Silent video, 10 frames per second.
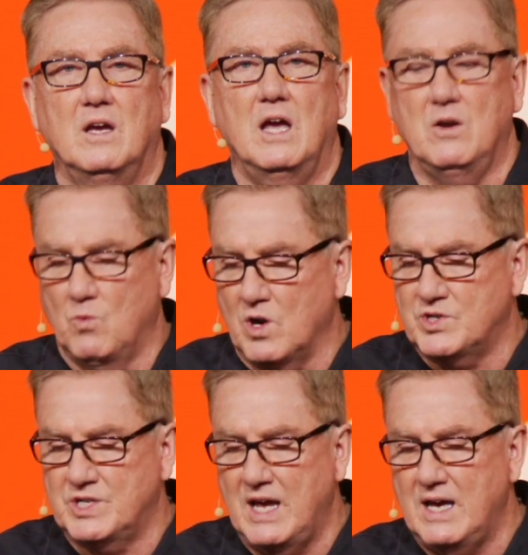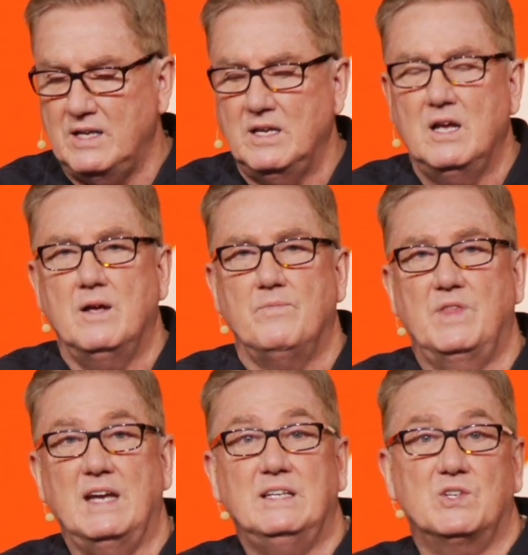And worse yet,
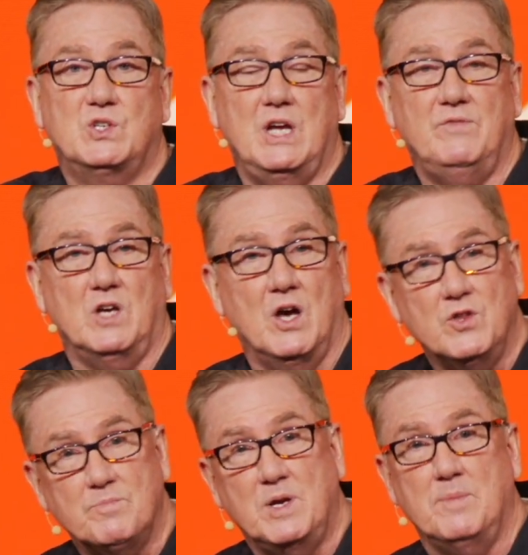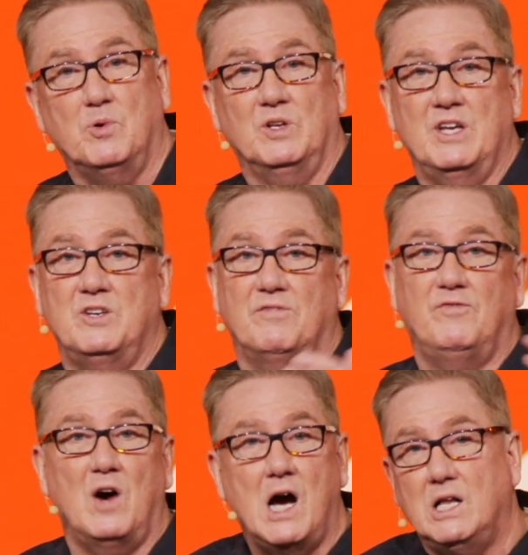they deceived other people into
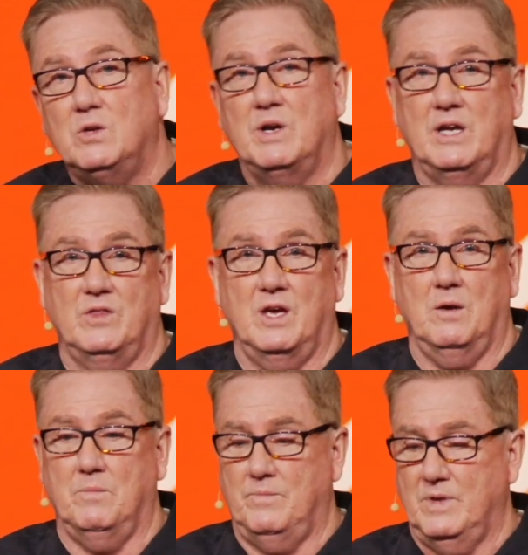following them.